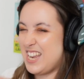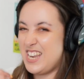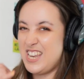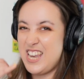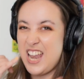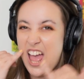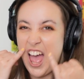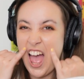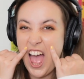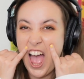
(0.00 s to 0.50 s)

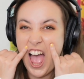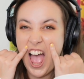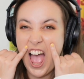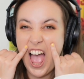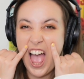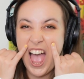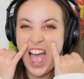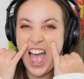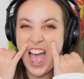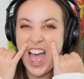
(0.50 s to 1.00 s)

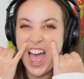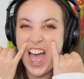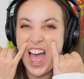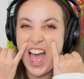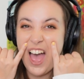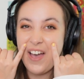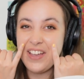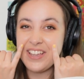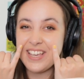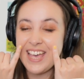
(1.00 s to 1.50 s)

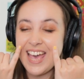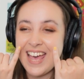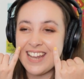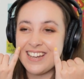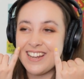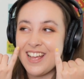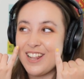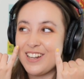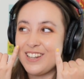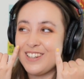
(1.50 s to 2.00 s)
No!
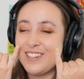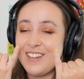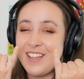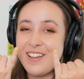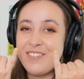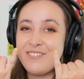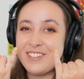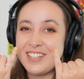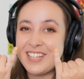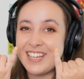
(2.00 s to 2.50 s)
Again,
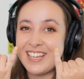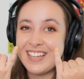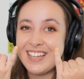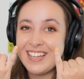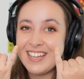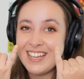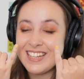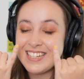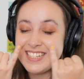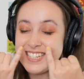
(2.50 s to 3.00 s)
lovely
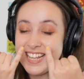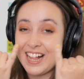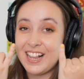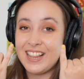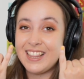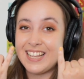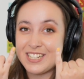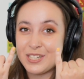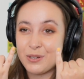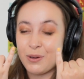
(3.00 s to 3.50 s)

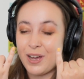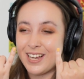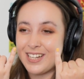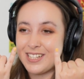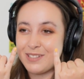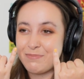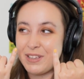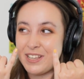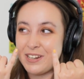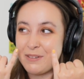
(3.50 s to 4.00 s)
tell that twang
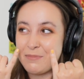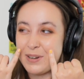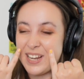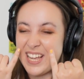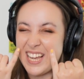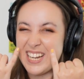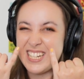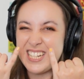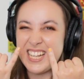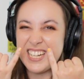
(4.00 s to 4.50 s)
is being
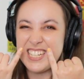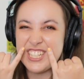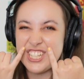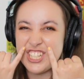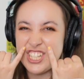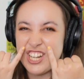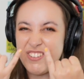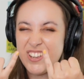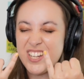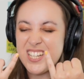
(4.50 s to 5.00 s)
played and like
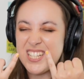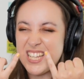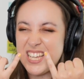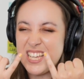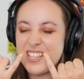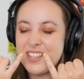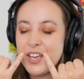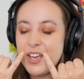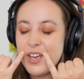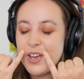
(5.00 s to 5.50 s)
just showing
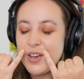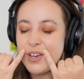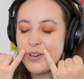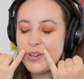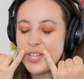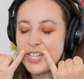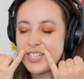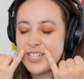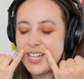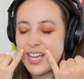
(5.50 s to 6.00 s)
teeth.
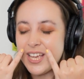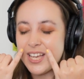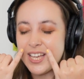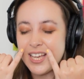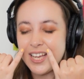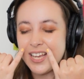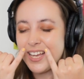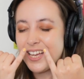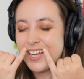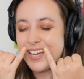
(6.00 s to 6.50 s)
It's like
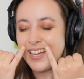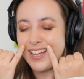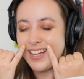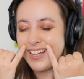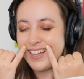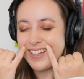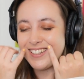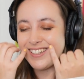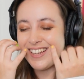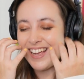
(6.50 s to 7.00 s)

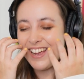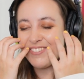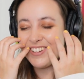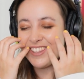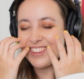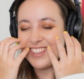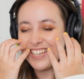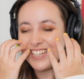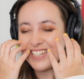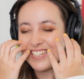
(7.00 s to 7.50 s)

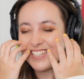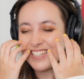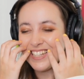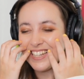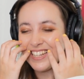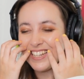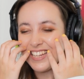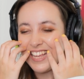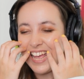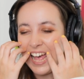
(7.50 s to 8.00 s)
everything is
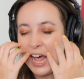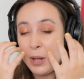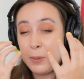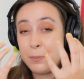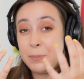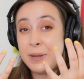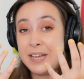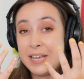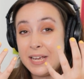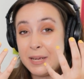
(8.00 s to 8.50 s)

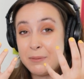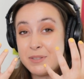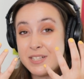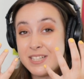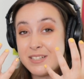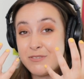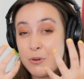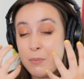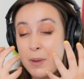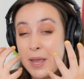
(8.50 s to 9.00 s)
helping him
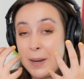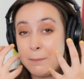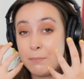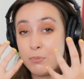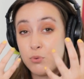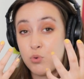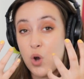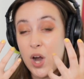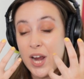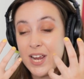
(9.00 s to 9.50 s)
remain
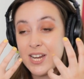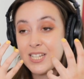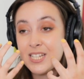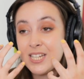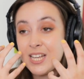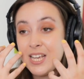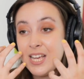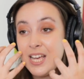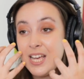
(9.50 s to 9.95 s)
bright.